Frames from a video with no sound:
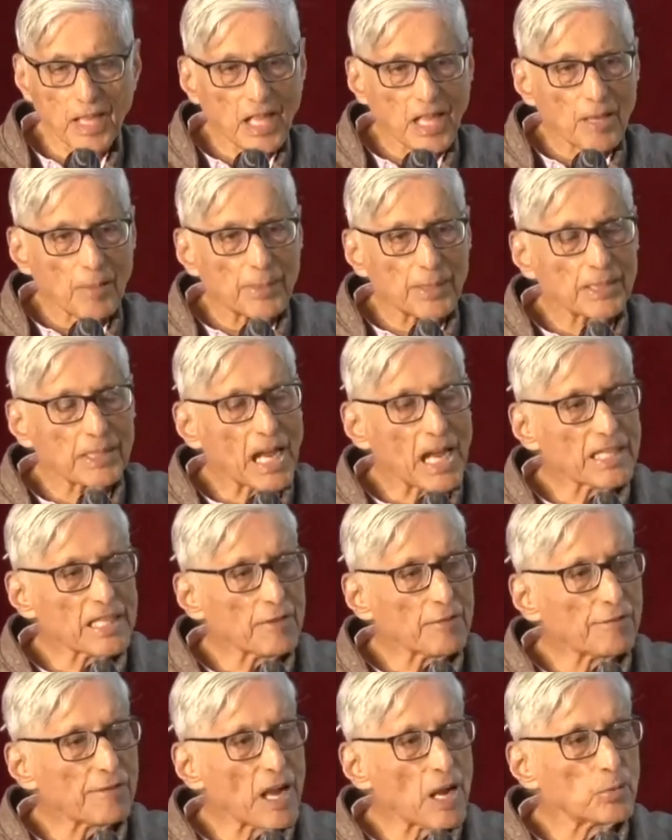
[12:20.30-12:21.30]
But Gandhi
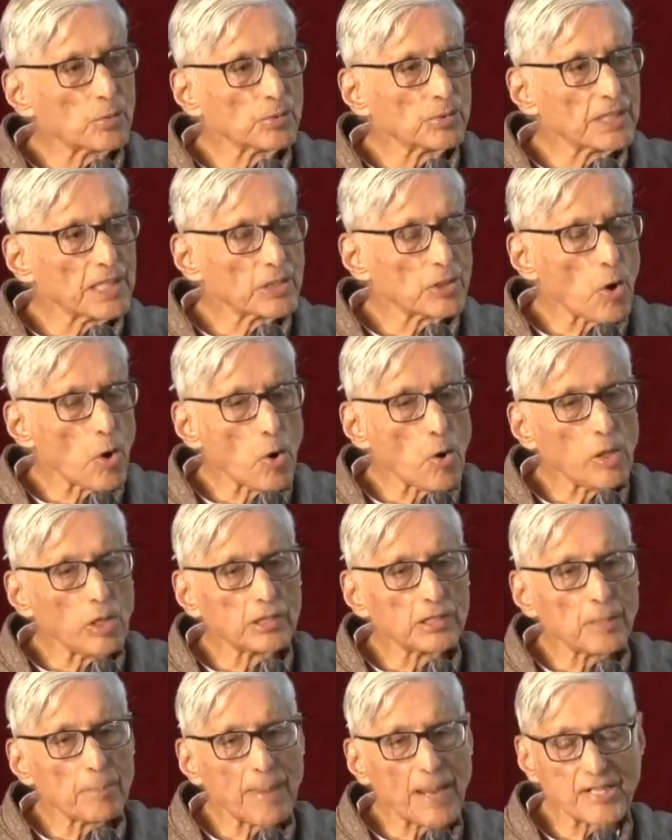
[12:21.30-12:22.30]
found that all
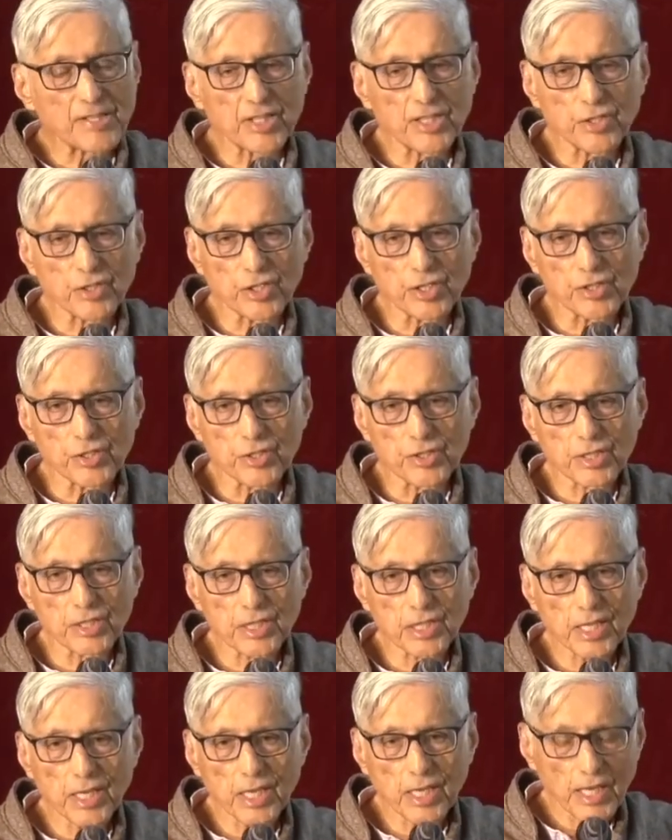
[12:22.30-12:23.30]
the passengers,
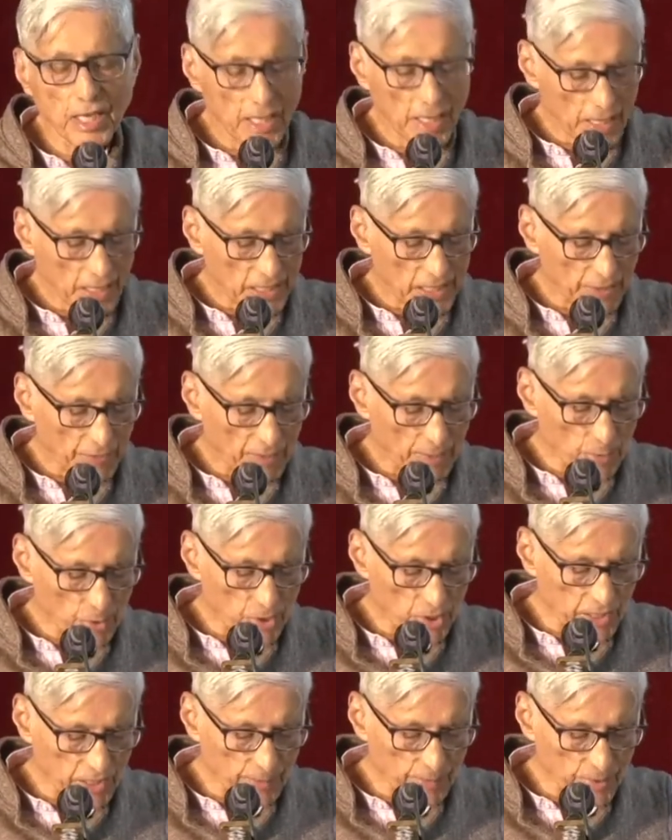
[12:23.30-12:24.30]
they were
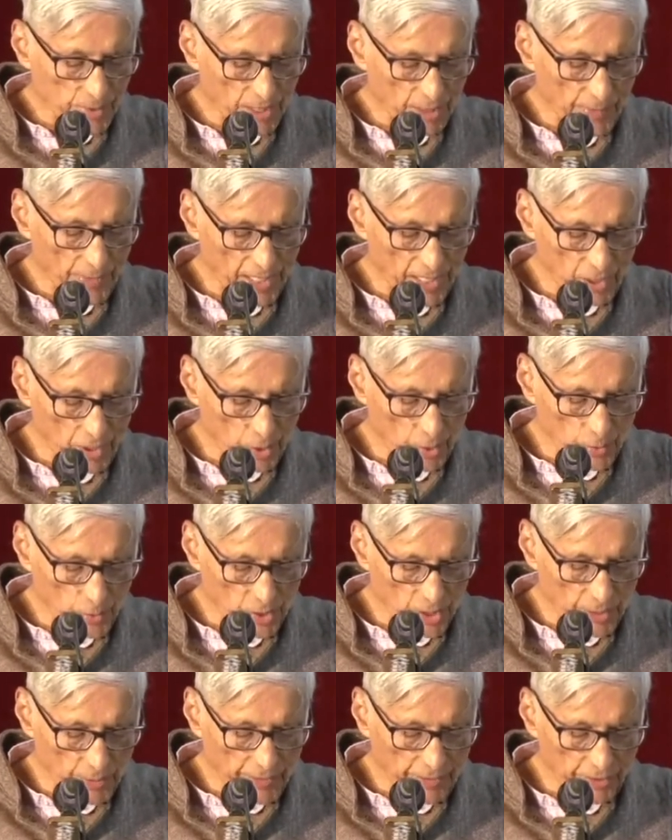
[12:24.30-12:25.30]
Muslims, they were
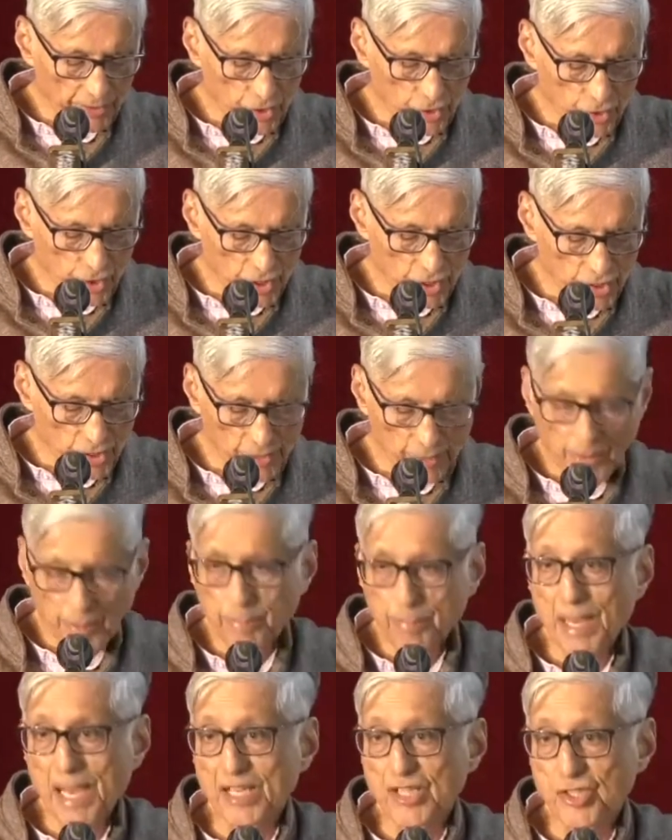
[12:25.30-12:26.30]
Hindus, they were Christians, they were
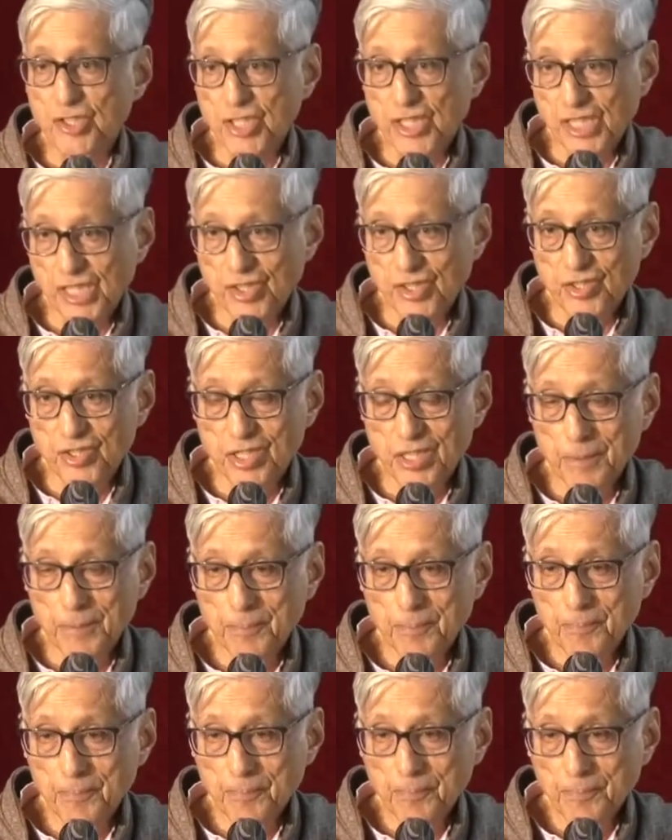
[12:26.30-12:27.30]
Parsis,
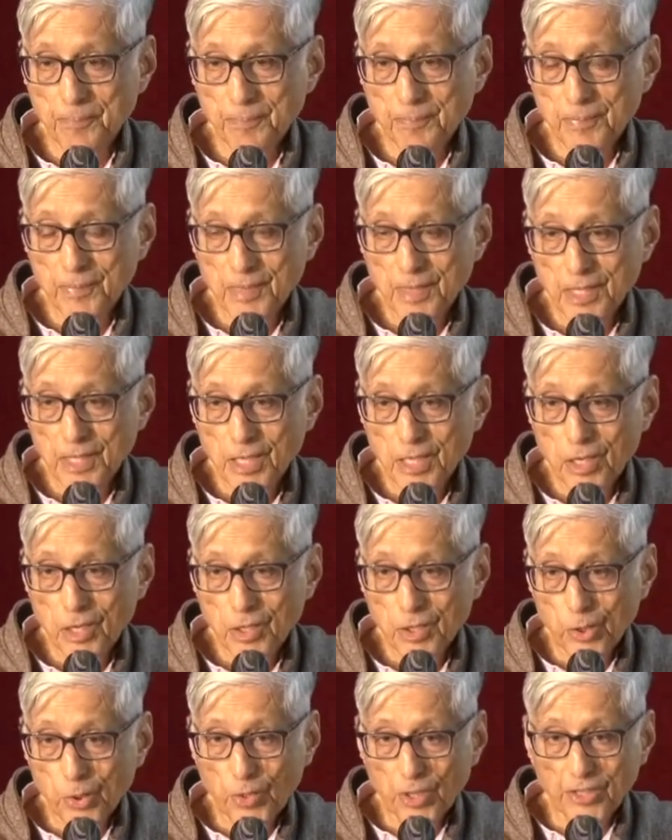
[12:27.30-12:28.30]

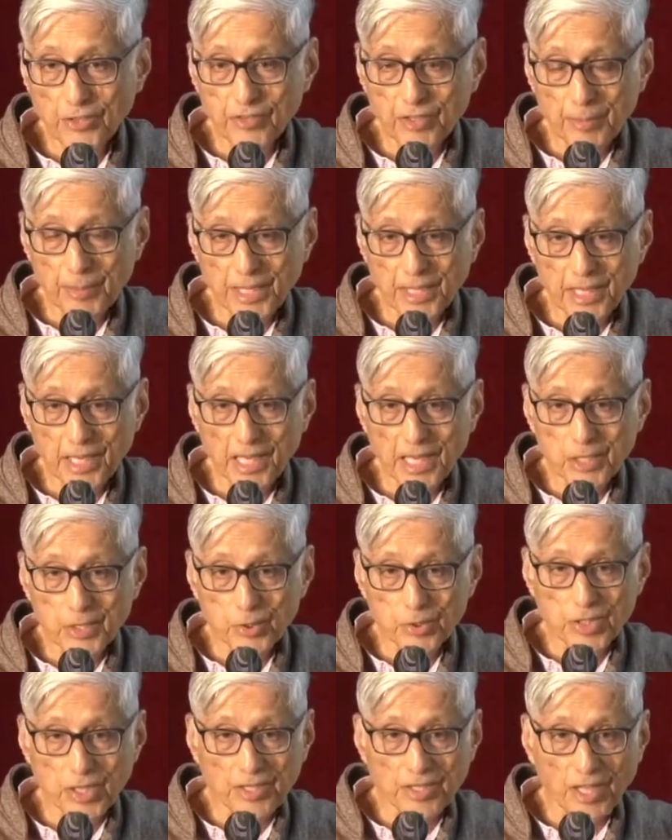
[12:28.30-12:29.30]
going from India
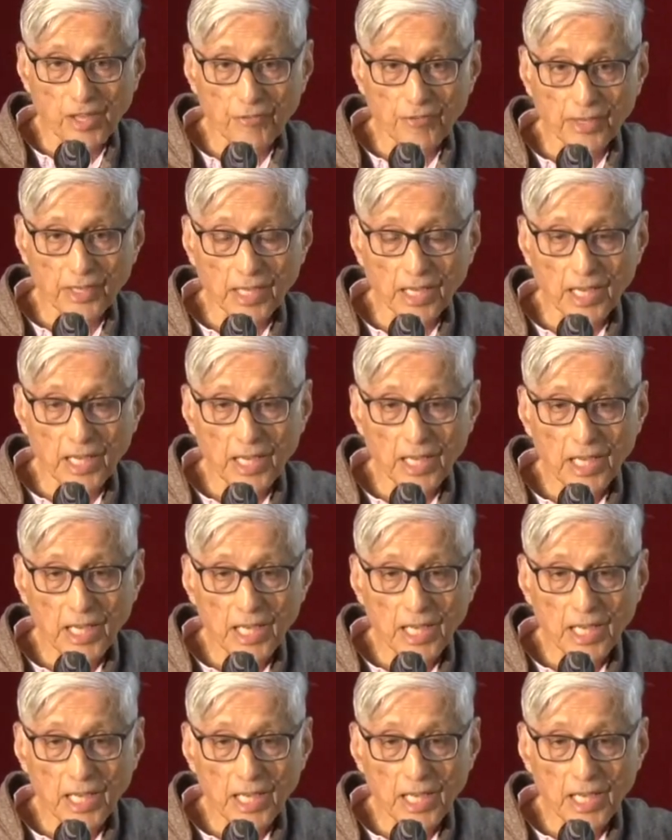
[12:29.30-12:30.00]
to South Africa.